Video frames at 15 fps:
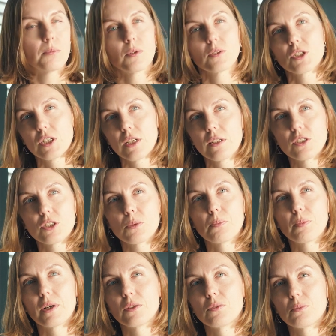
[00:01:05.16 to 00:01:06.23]
The most challenging
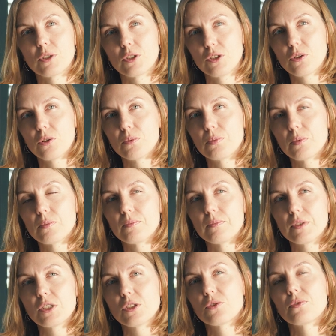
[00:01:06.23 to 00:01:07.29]
part of my job
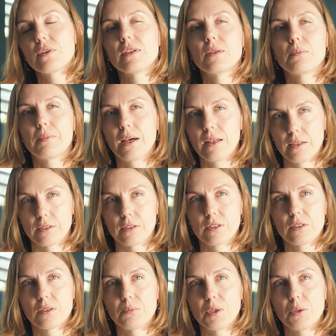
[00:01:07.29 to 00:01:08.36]
is to find the
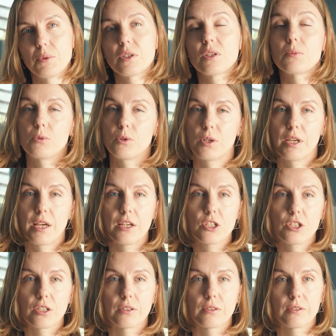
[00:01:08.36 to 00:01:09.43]
balance between
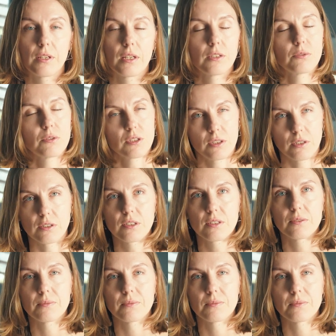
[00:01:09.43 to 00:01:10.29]
communication and results.